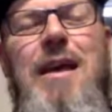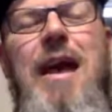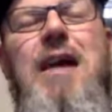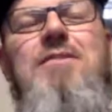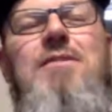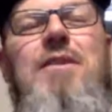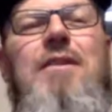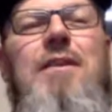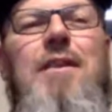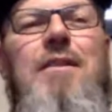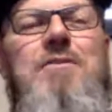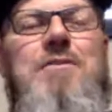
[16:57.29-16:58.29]
Actually, I
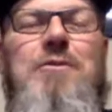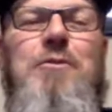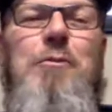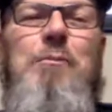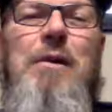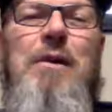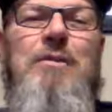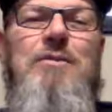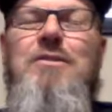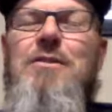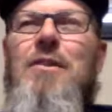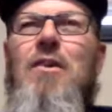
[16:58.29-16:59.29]
listened to a
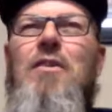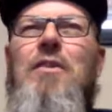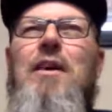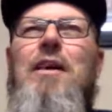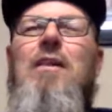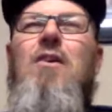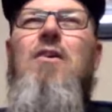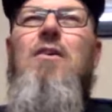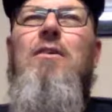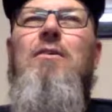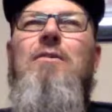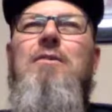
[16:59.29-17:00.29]
bunch all day
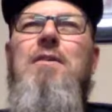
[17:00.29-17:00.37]
long.